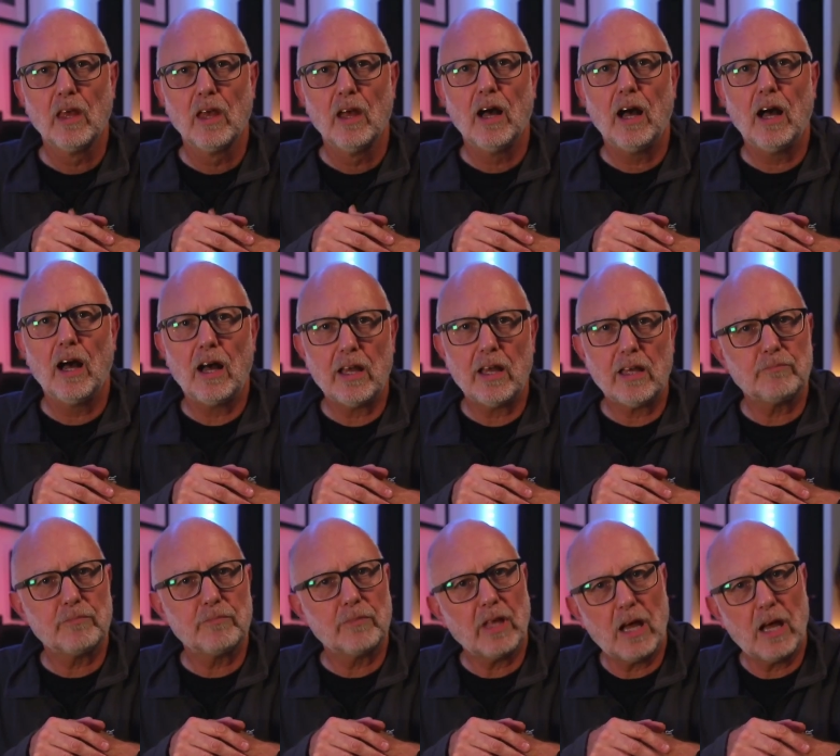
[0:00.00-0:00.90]
Hi,
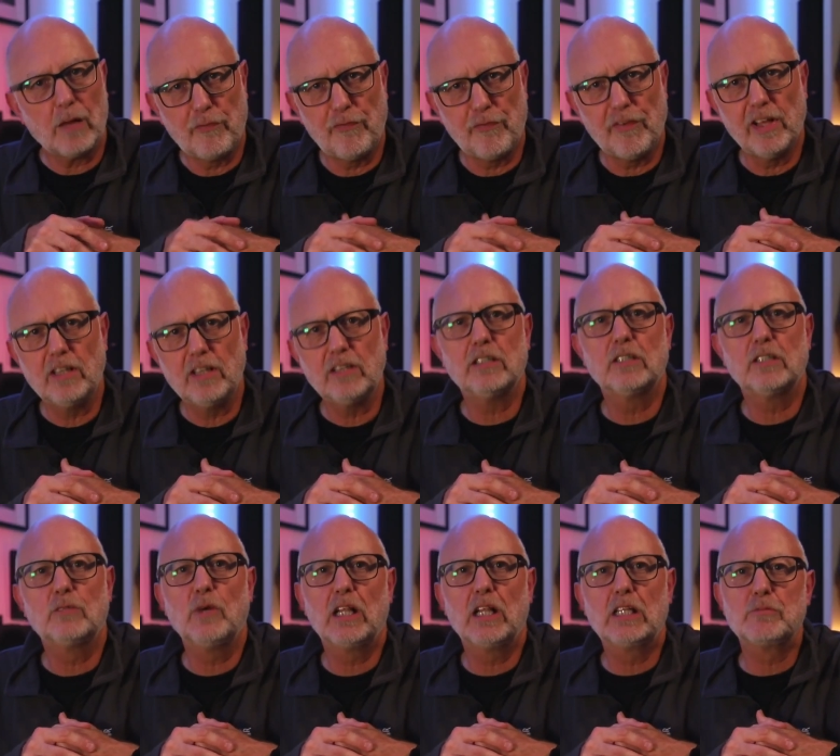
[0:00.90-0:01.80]
I'm Phil
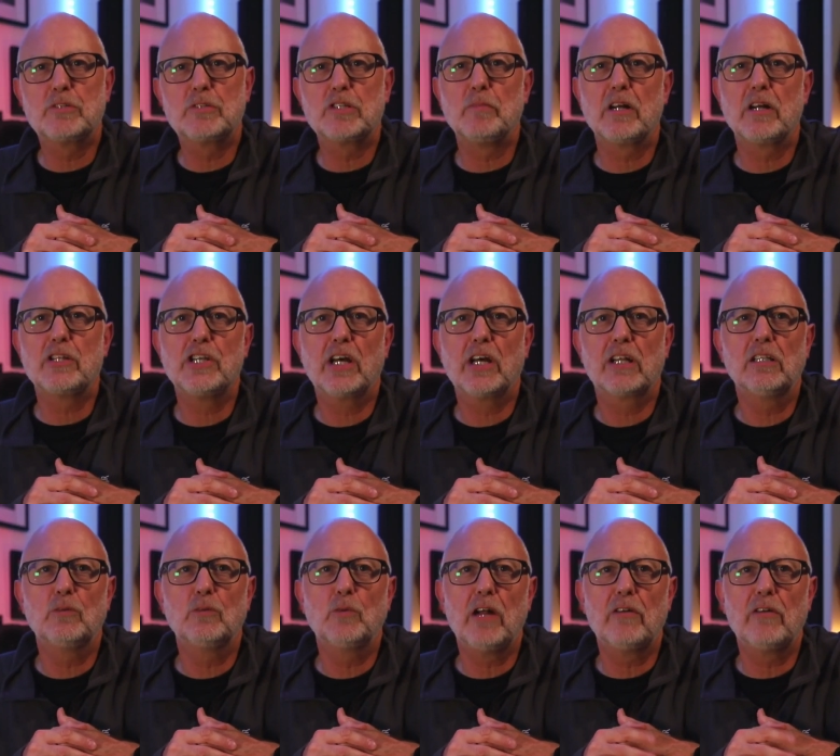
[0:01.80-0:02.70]
and welcome to my
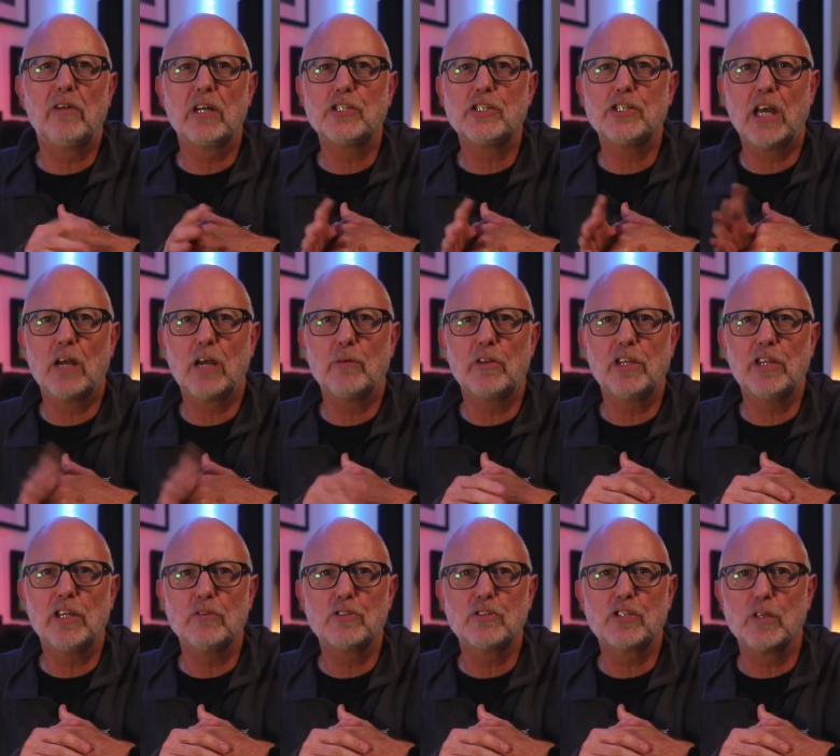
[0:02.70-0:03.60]
channel where I share with
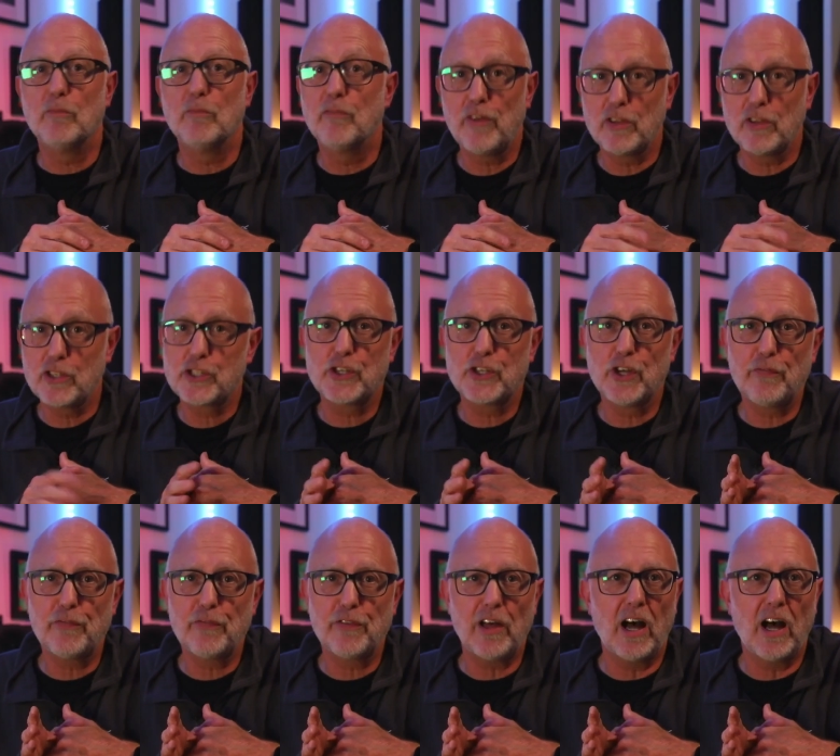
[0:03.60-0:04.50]
you some fun
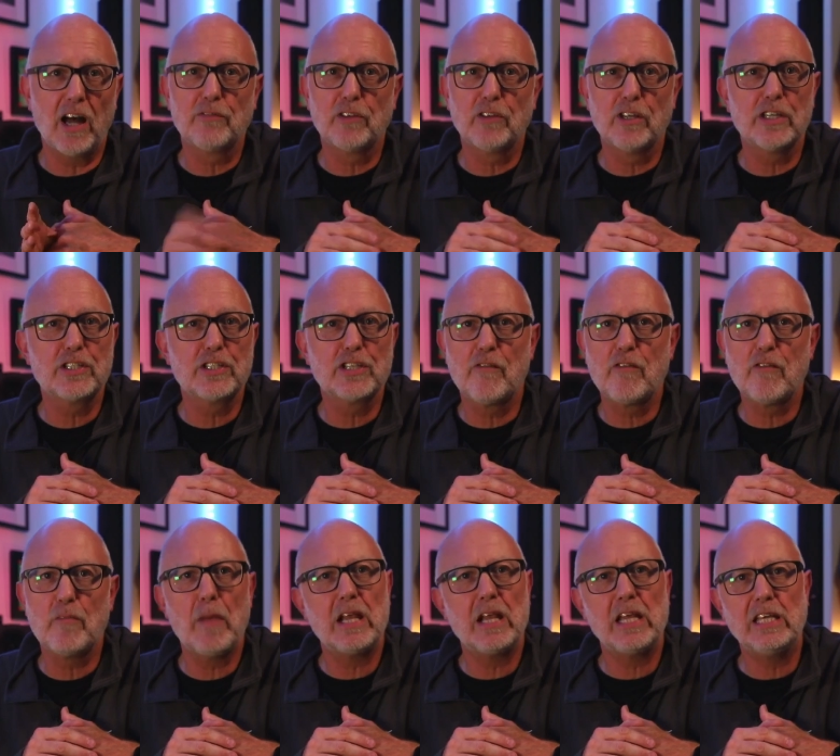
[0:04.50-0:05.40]
stuff that I've learned over
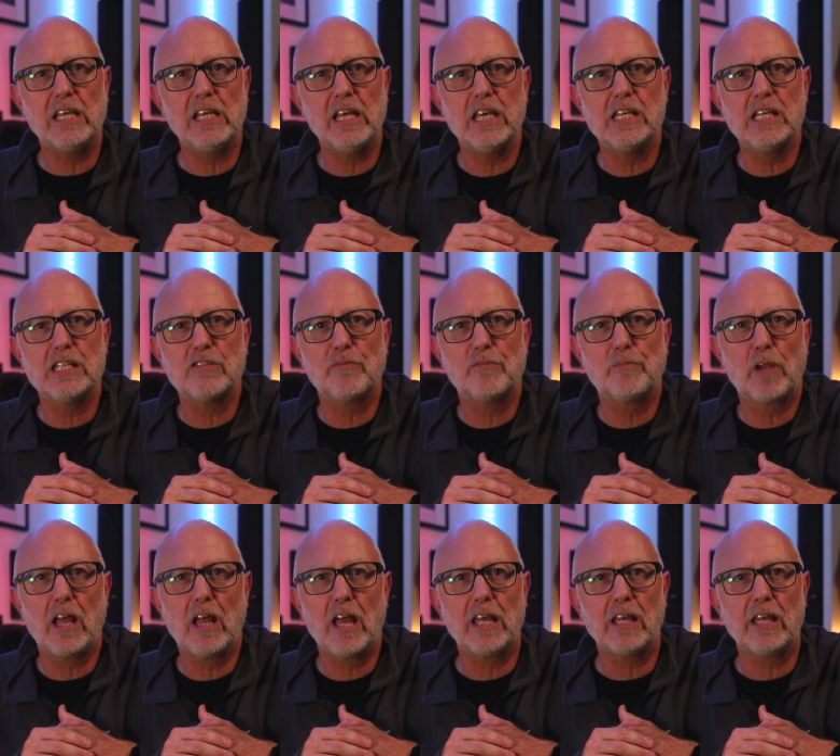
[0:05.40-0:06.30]
many years of
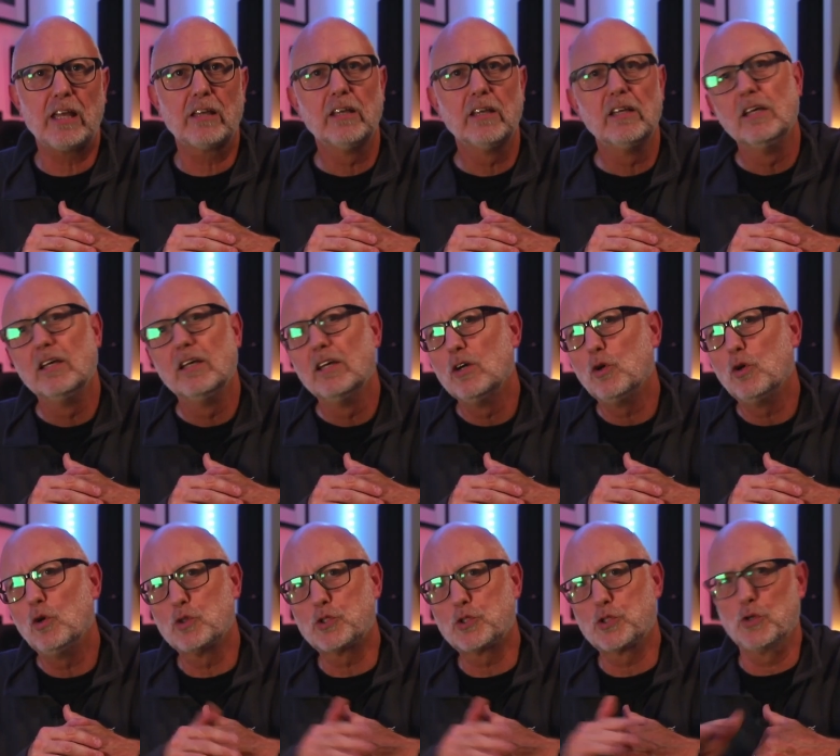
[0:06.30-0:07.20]
playing
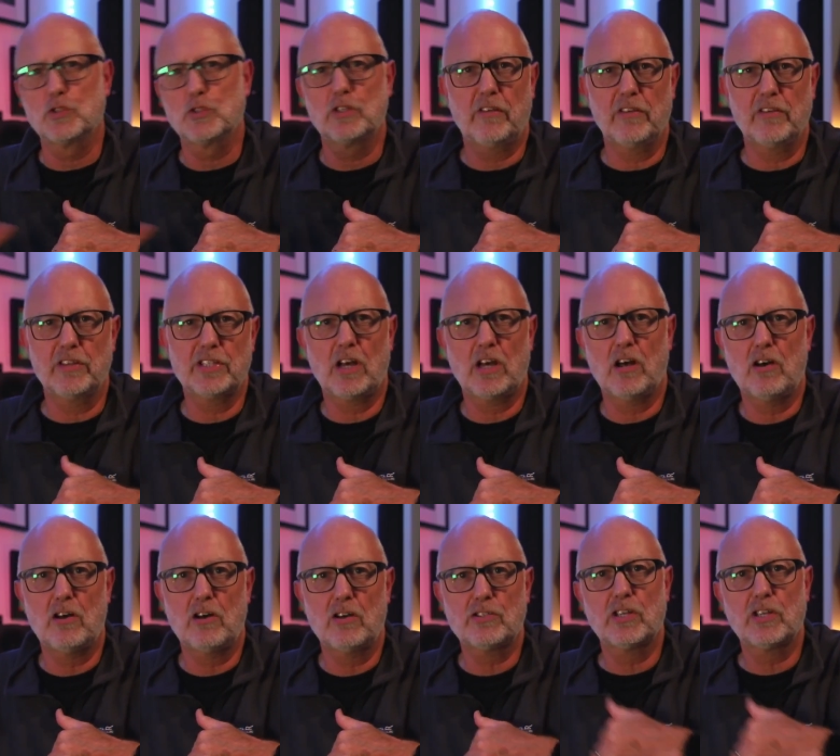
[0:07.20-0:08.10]
all sorts of
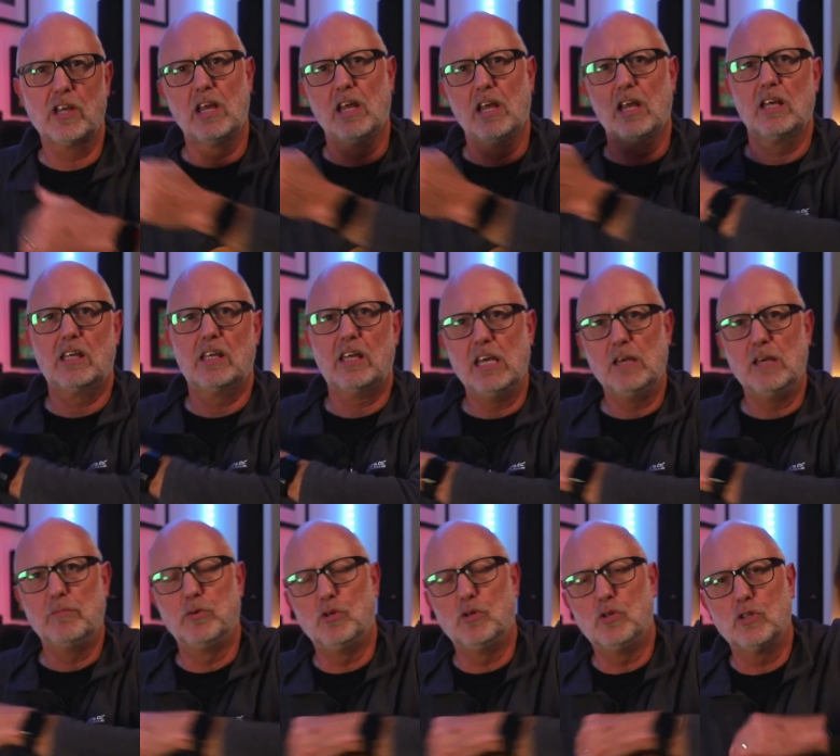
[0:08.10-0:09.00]
guitars,
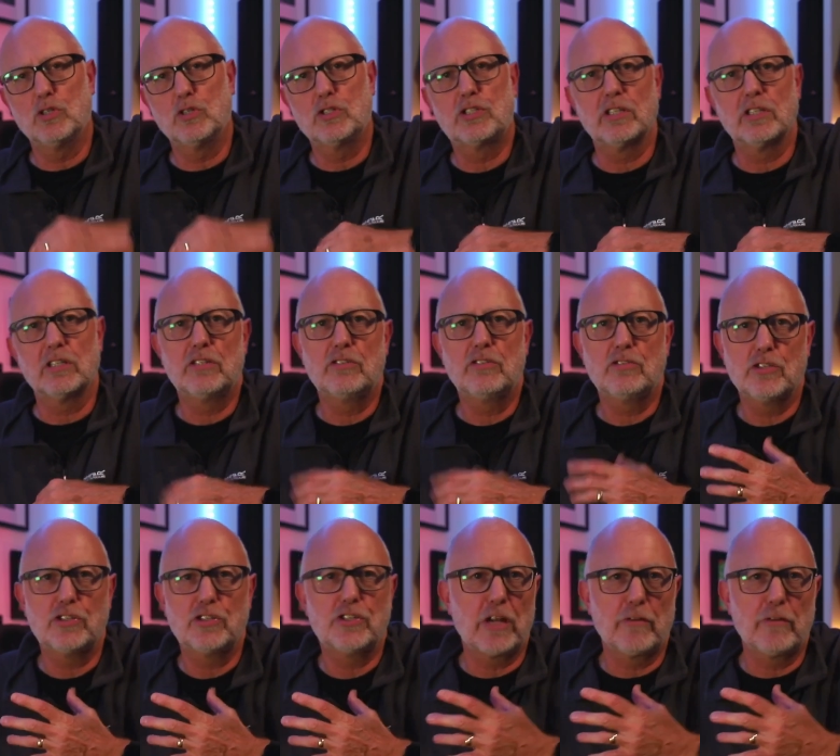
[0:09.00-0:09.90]
keyboards and
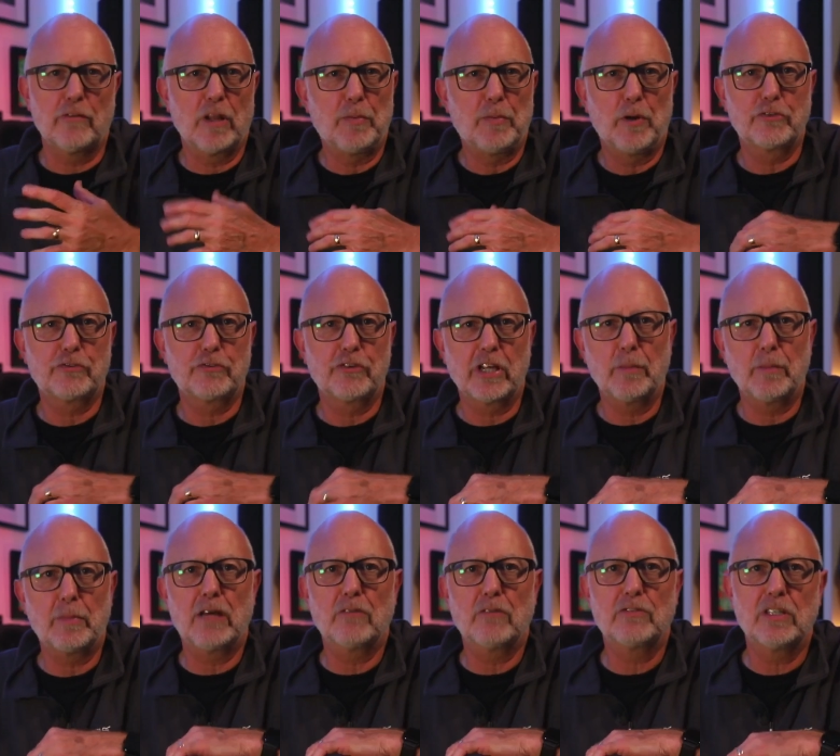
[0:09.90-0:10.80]
just generally pottering
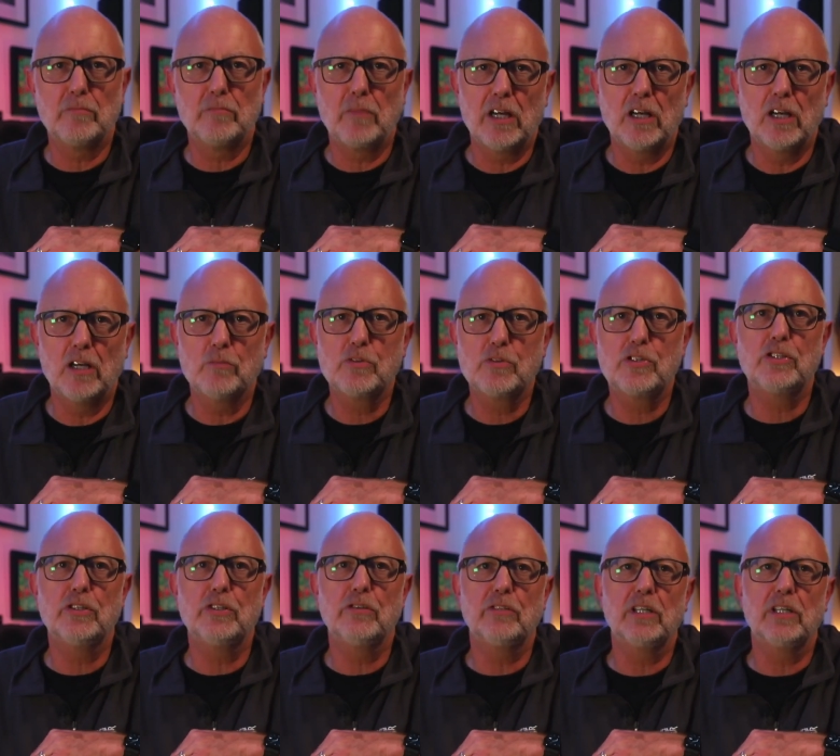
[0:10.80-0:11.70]
about in my home
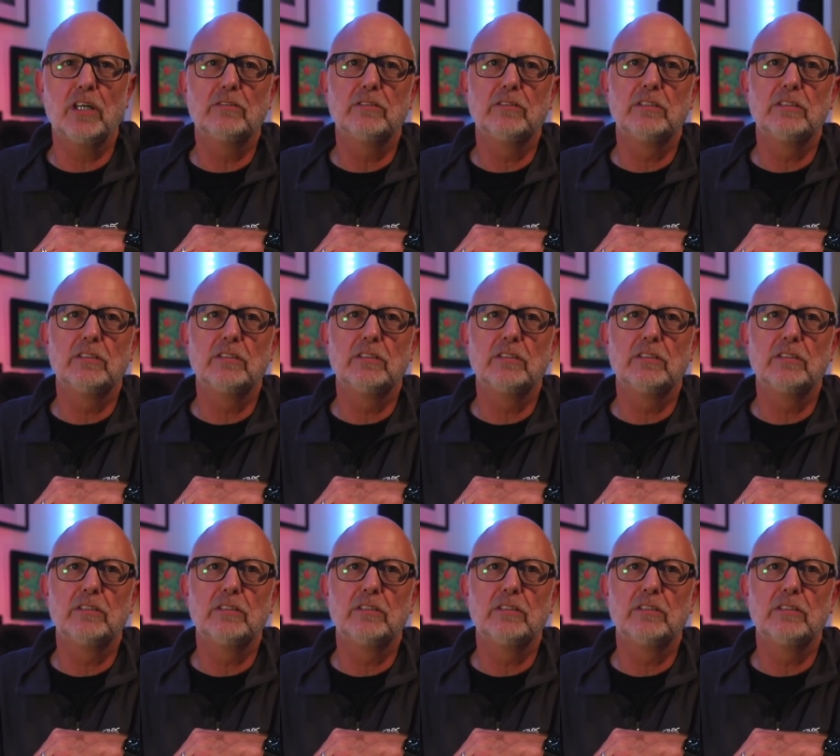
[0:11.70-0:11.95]
studio.